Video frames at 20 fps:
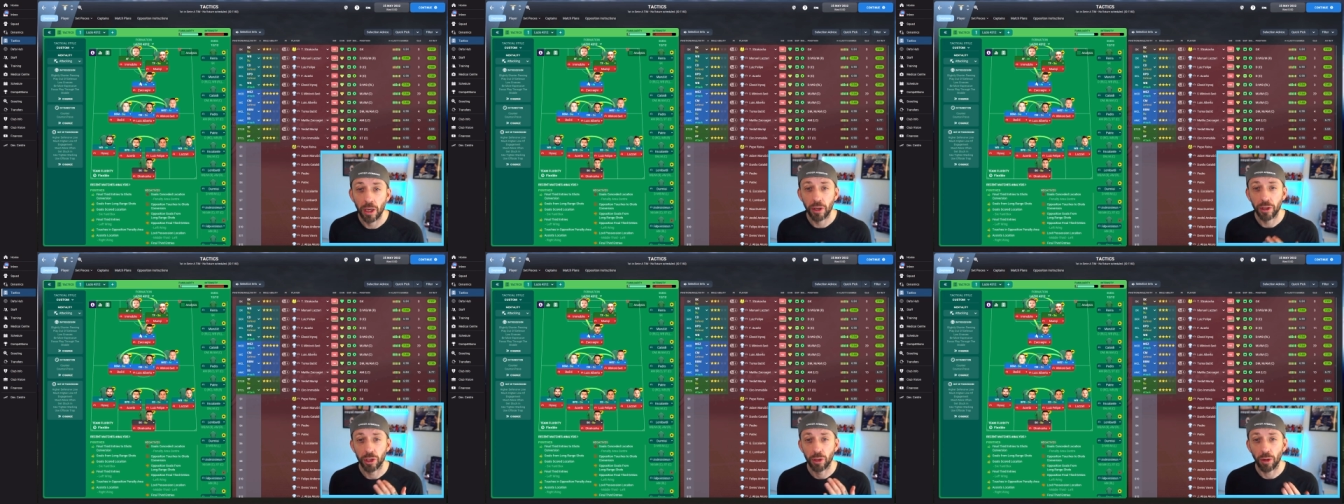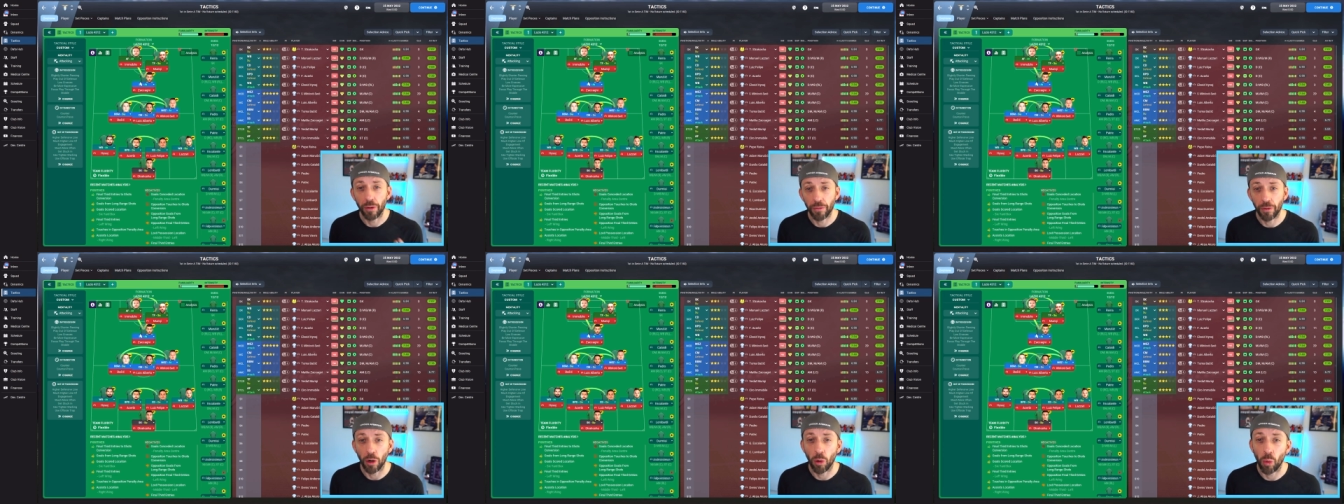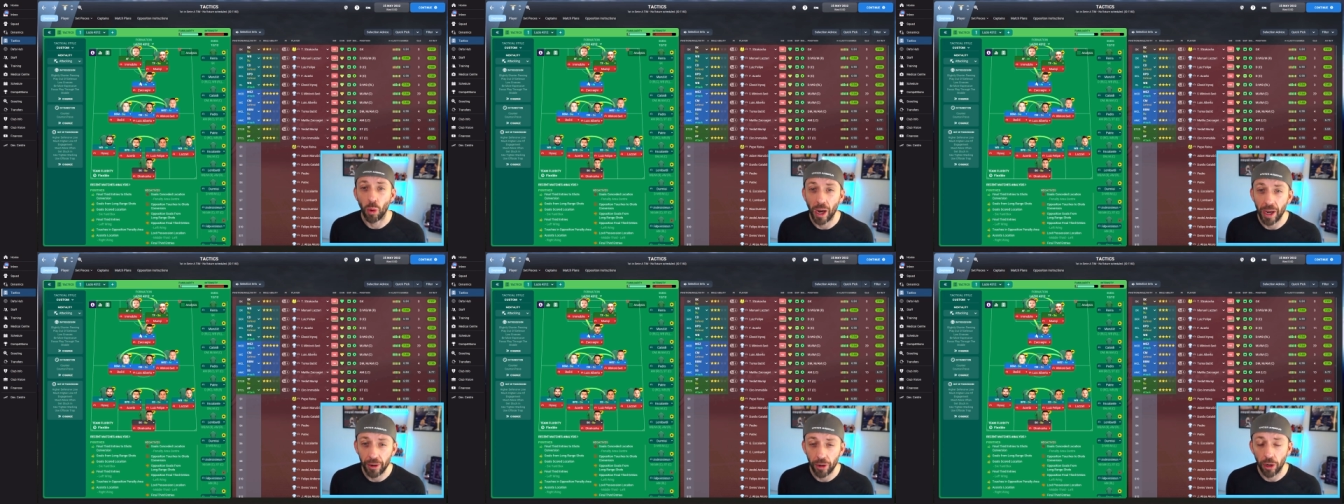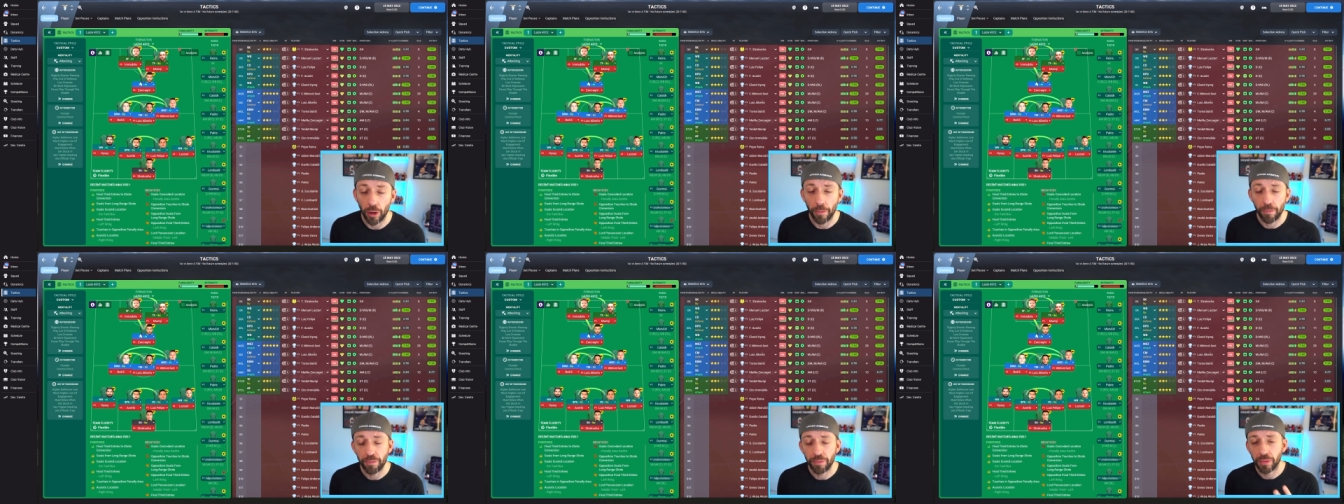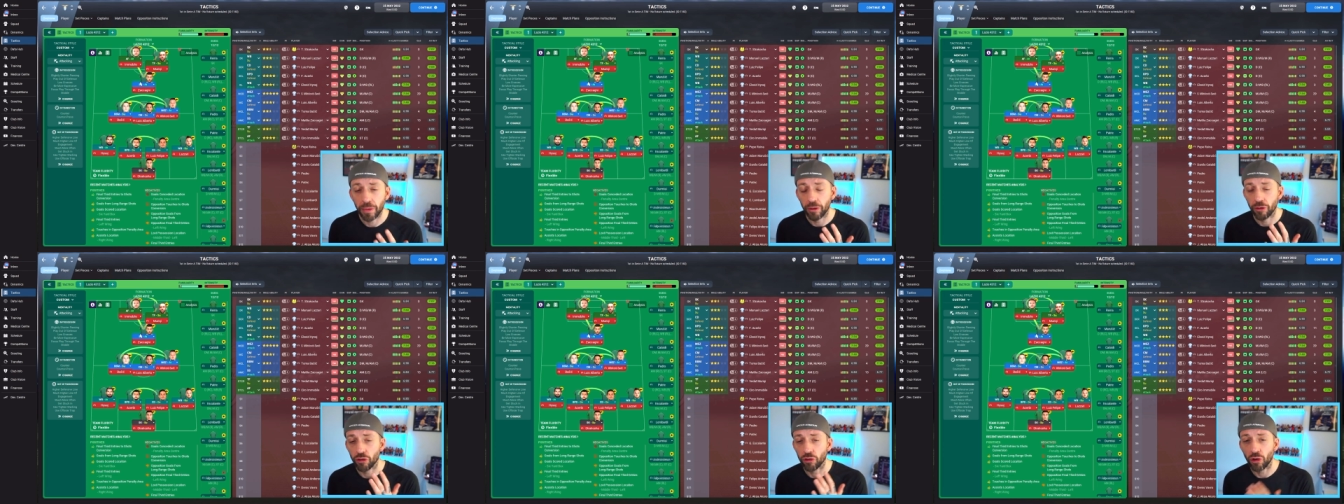So I thought, why not
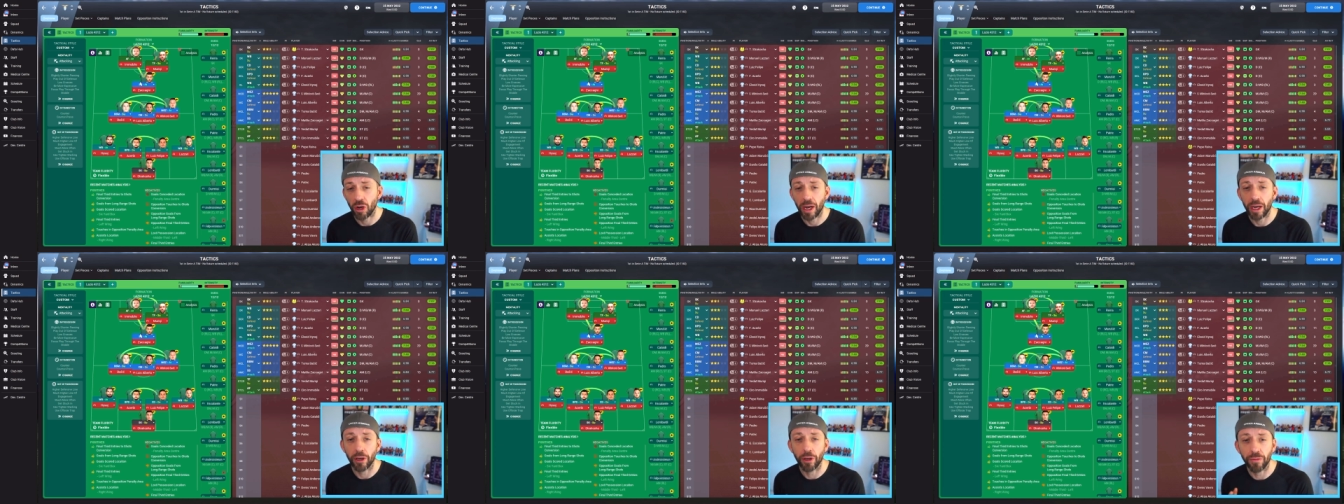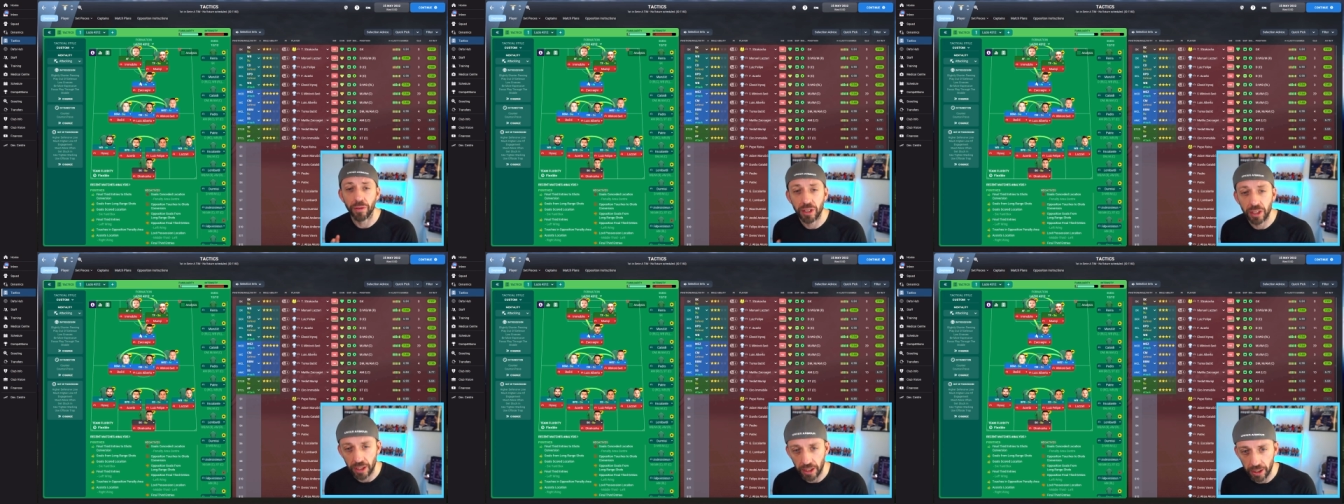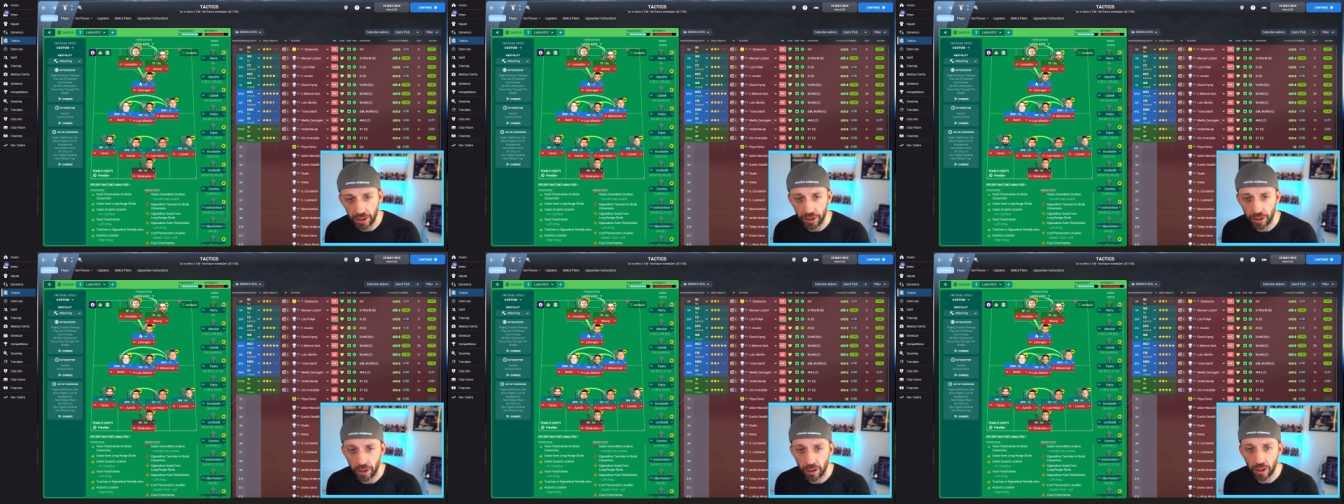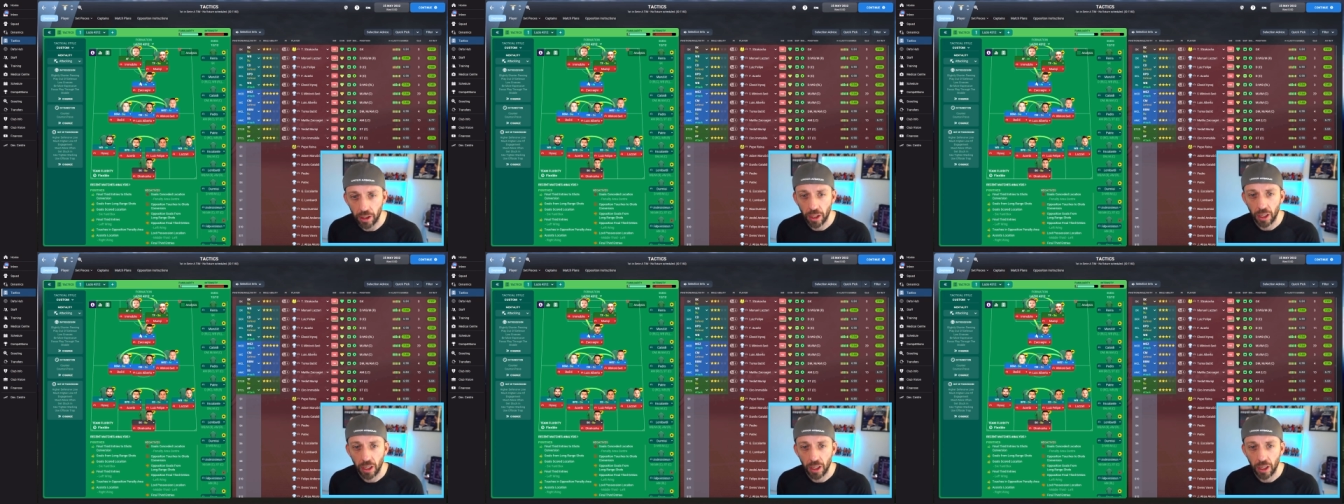try another season